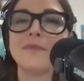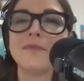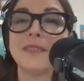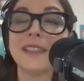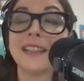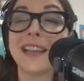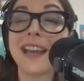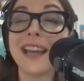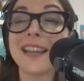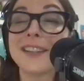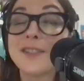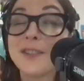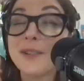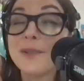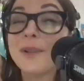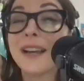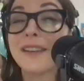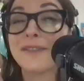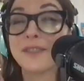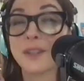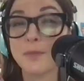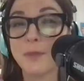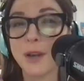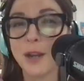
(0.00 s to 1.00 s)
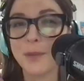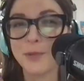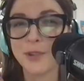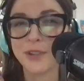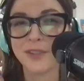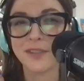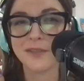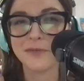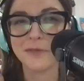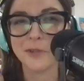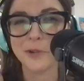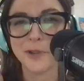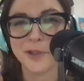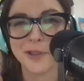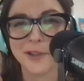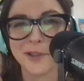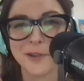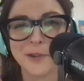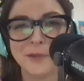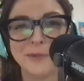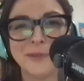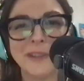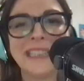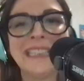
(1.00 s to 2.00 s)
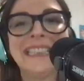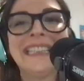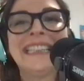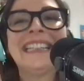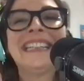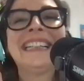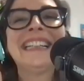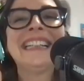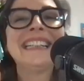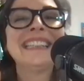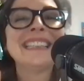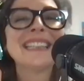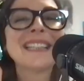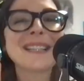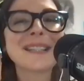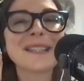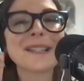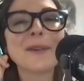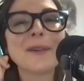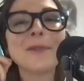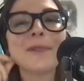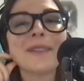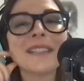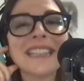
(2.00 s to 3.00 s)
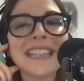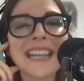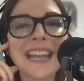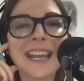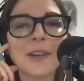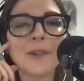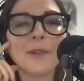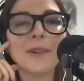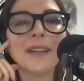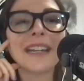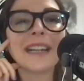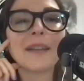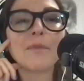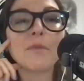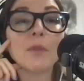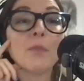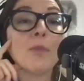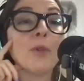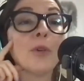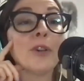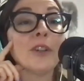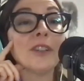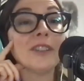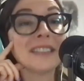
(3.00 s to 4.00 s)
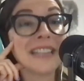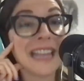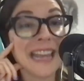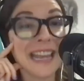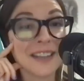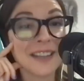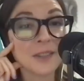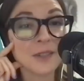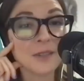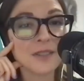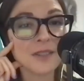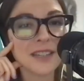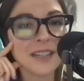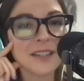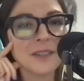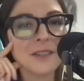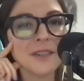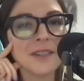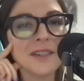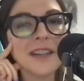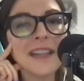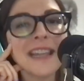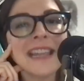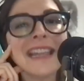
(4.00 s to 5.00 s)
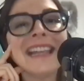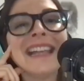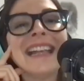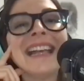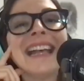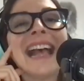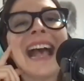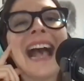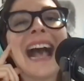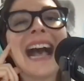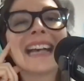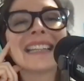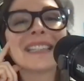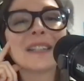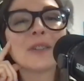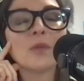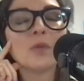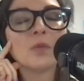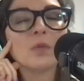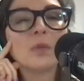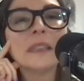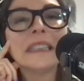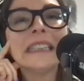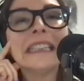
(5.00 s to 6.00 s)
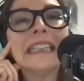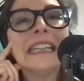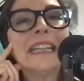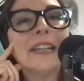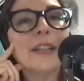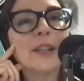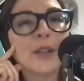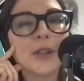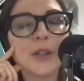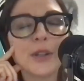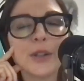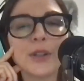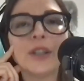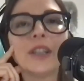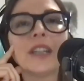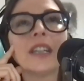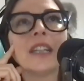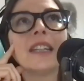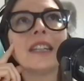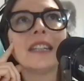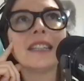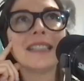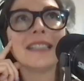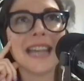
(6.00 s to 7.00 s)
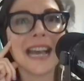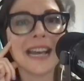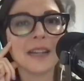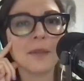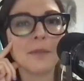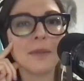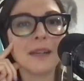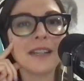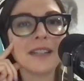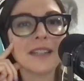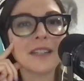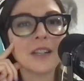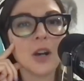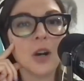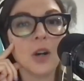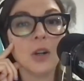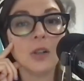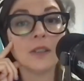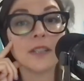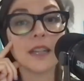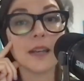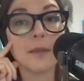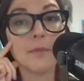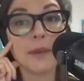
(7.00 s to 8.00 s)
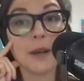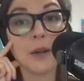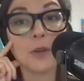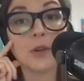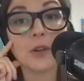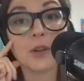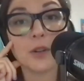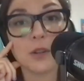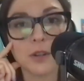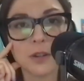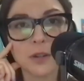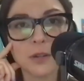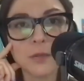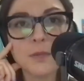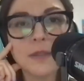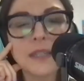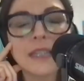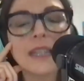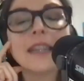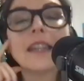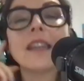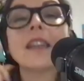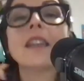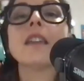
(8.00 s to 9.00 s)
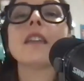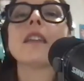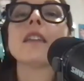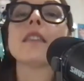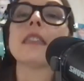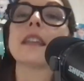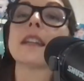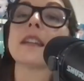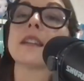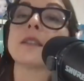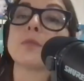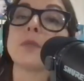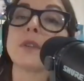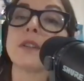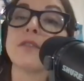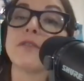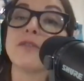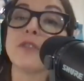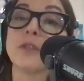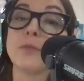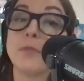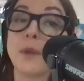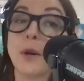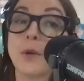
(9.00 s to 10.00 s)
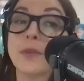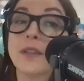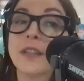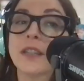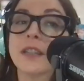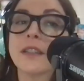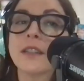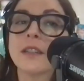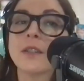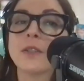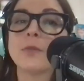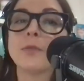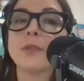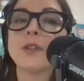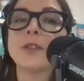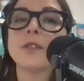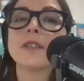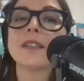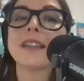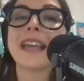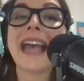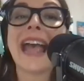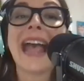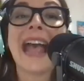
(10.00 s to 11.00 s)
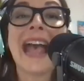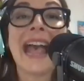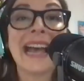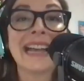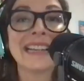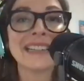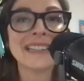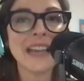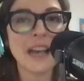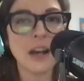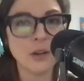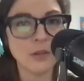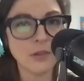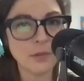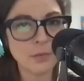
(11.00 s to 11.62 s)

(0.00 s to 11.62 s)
I do have some options for you, though. Sloan Kettering Memorial Cancer Center has a really good database called About Herbs that is written for both consumers and health